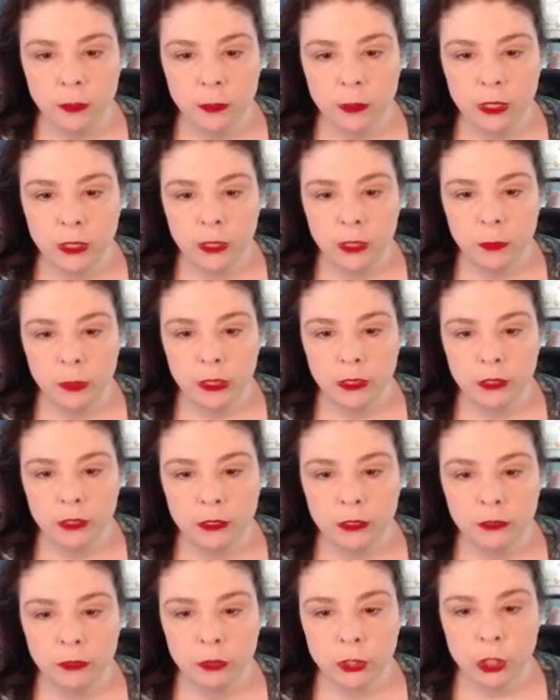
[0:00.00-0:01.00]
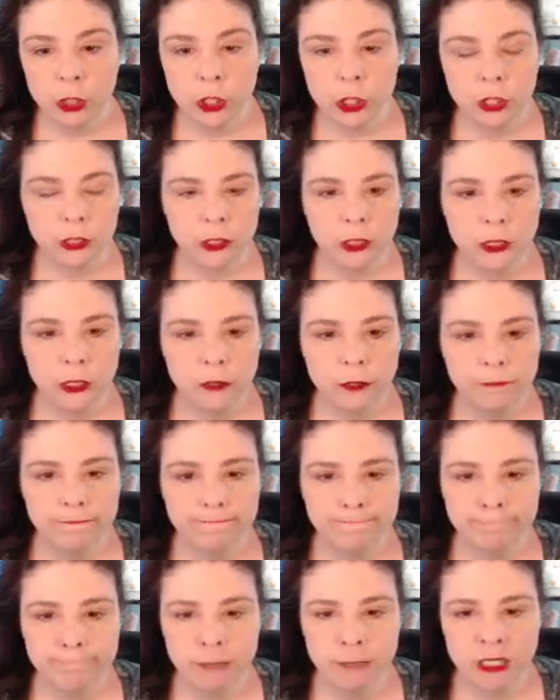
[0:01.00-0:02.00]
memory, but unfortunately,
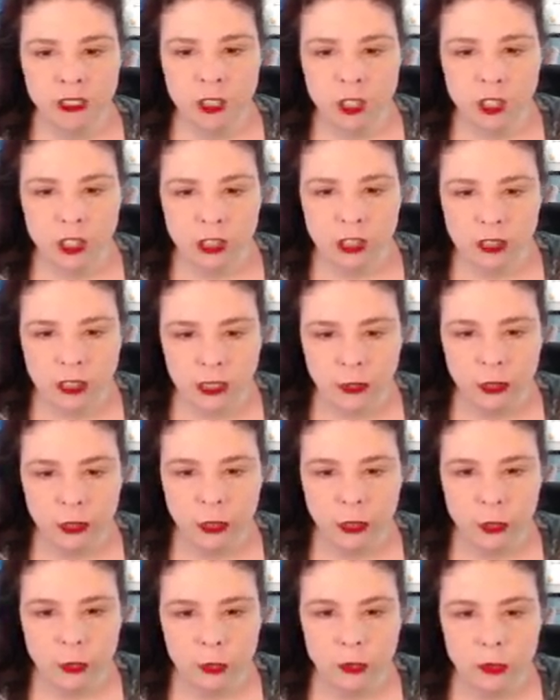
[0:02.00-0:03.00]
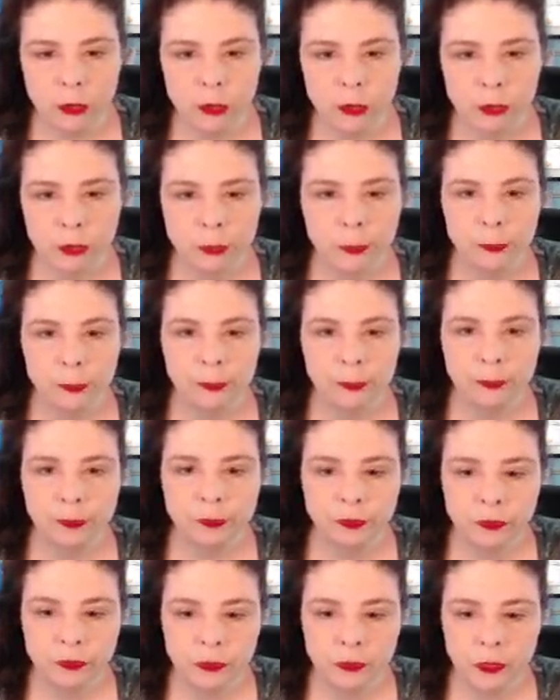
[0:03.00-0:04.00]
it's just how it goes.
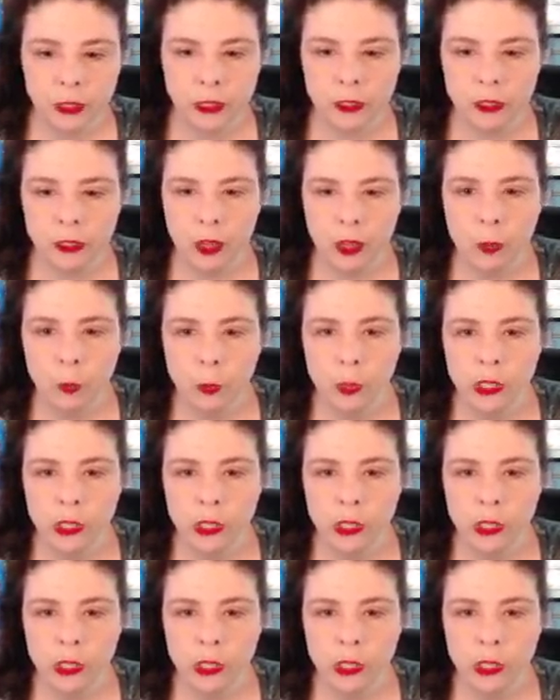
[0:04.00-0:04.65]
And up